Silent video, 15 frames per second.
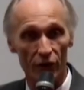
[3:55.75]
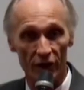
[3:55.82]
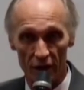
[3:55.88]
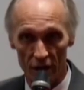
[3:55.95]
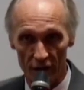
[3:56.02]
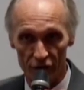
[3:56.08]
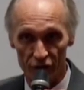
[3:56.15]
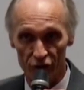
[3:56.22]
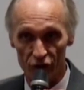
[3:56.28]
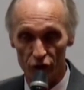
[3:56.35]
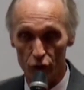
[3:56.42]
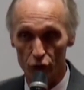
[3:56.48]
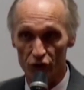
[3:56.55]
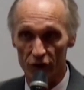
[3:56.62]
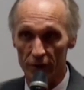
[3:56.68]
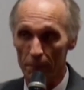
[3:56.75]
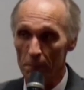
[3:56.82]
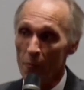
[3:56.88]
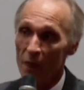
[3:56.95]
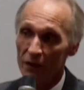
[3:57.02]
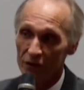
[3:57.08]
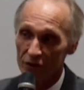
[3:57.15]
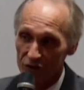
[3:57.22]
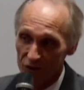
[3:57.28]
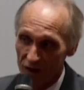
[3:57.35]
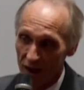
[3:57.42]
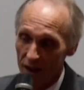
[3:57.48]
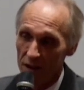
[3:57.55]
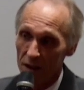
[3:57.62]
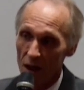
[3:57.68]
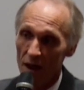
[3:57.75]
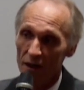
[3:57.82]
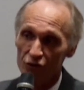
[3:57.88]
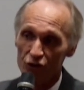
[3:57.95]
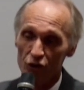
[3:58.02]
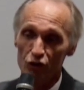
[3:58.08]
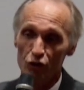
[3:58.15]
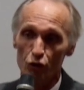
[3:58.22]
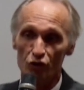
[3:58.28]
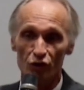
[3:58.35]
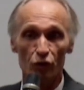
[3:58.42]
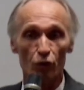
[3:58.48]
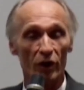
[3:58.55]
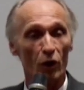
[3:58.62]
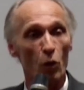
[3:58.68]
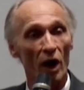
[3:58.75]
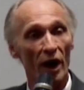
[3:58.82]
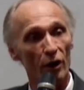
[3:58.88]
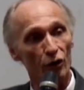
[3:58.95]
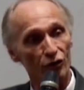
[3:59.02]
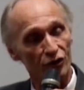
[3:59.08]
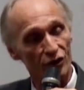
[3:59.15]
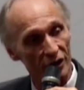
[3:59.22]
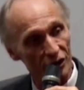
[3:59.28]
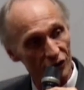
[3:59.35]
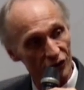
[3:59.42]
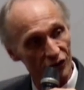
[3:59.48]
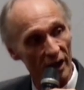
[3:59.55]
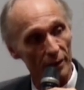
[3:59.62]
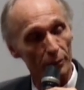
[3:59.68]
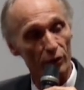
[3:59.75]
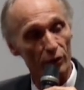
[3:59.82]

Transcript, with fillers: the Constitution. The state constitution requires that the state